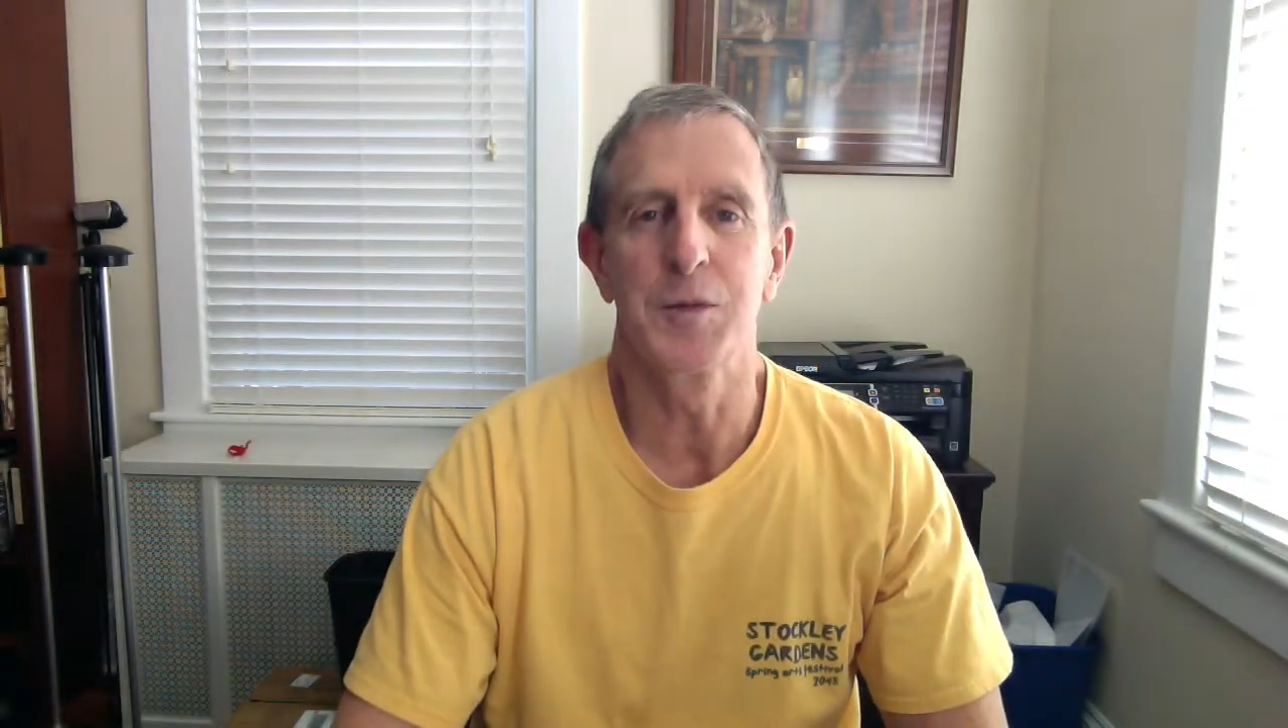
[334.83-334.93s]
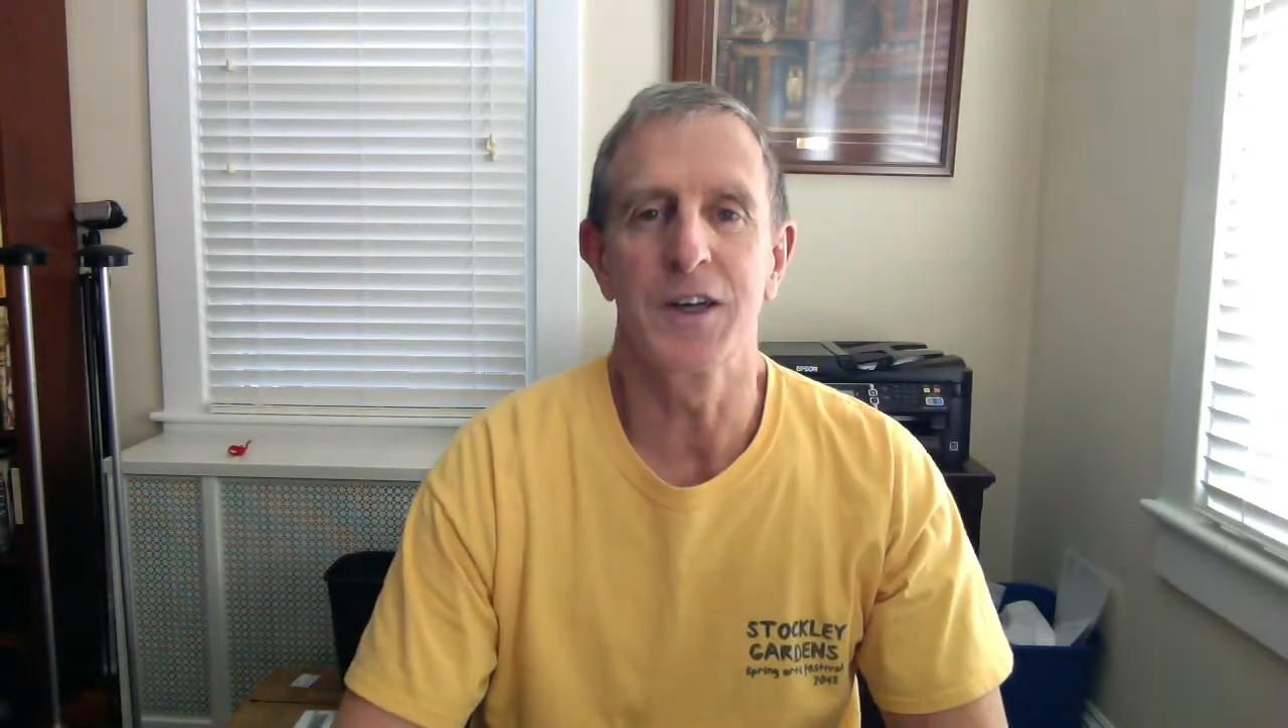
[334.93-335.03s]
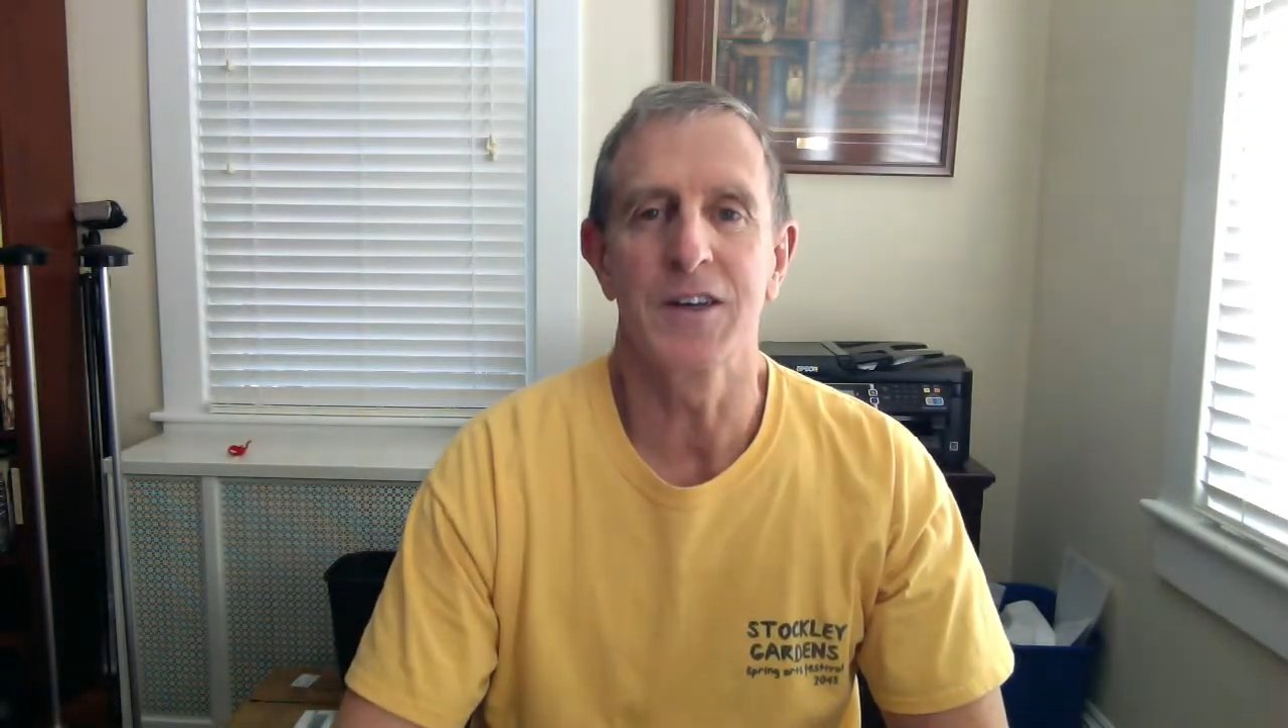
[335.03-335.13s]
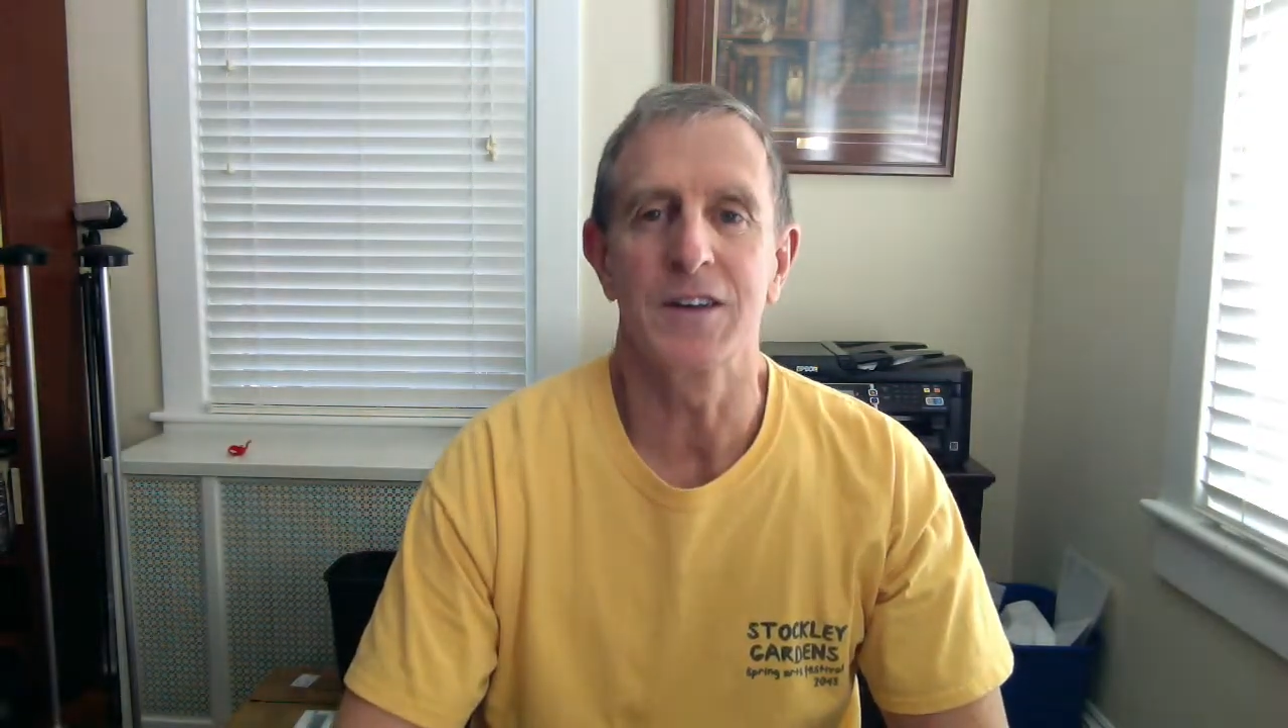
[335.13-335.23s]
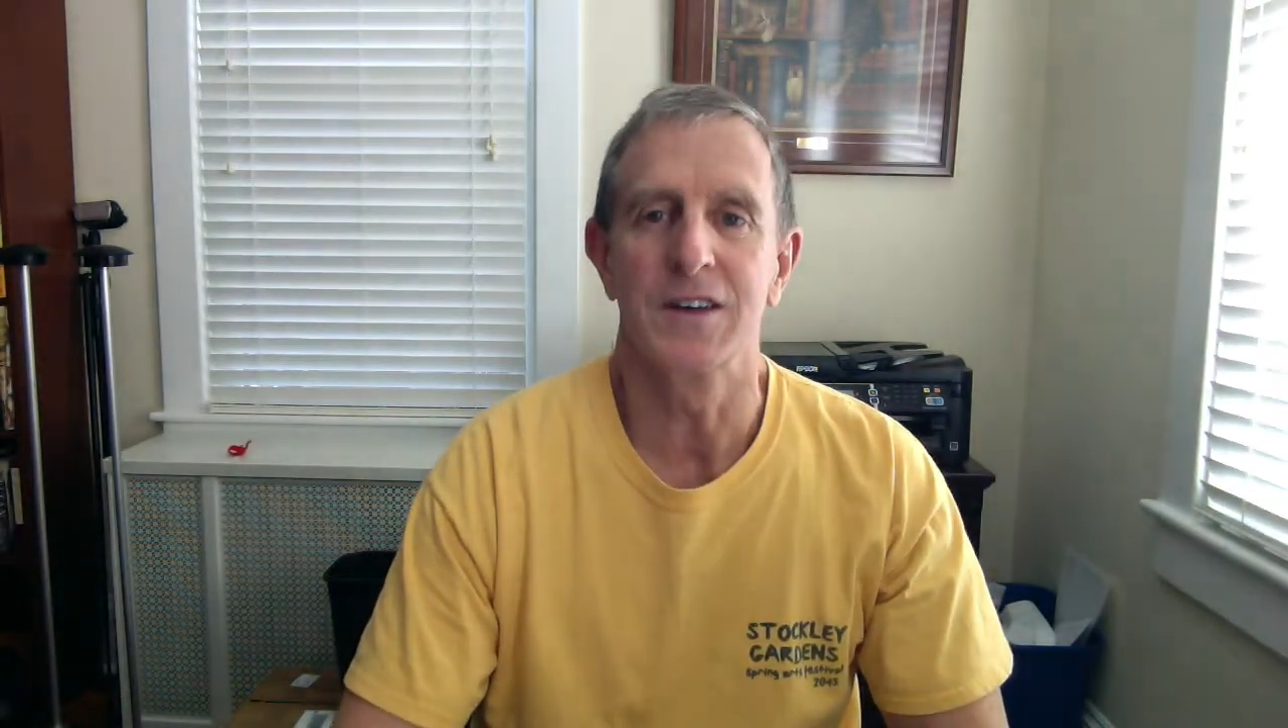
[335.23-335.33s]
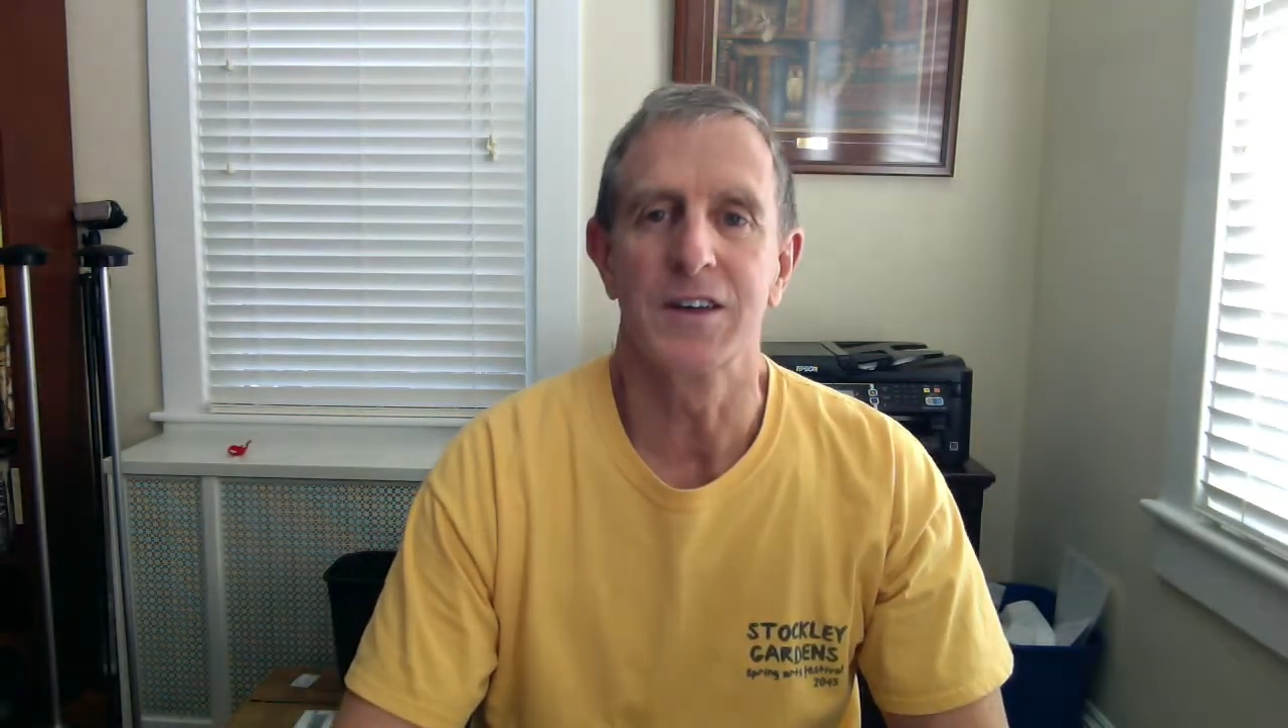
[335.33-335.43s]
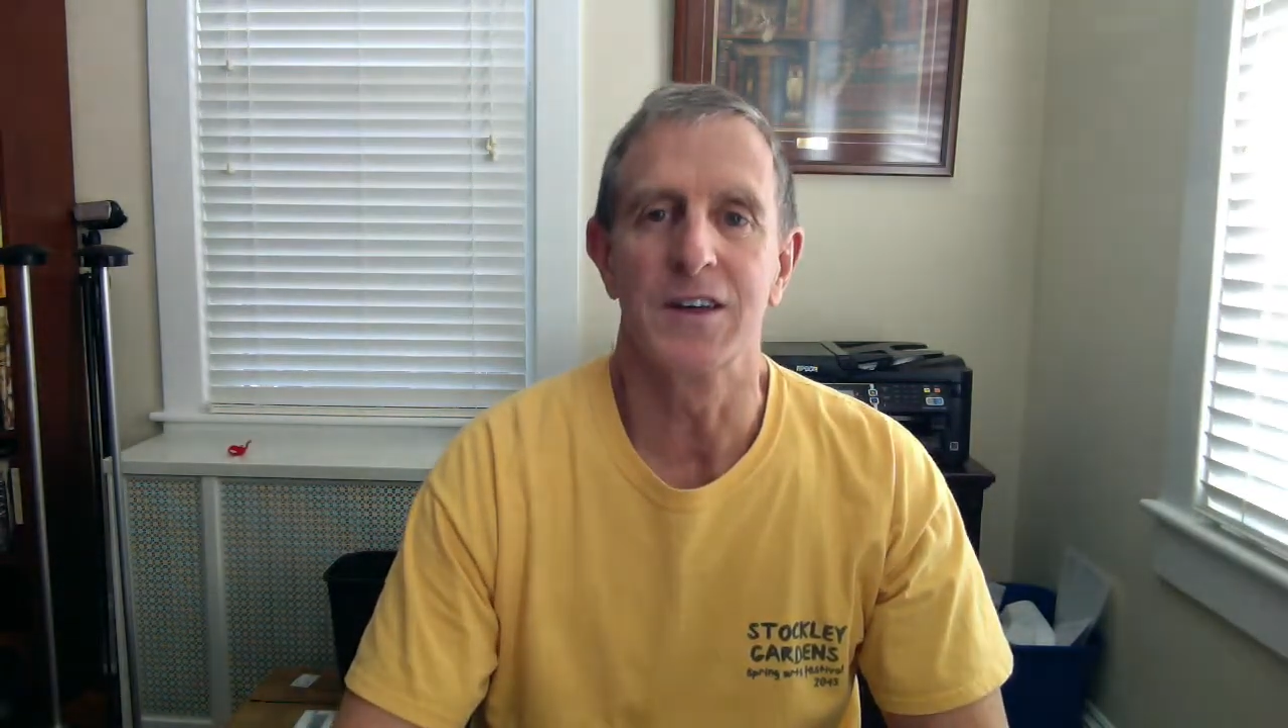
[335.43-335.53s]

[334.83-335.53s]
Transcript: bit.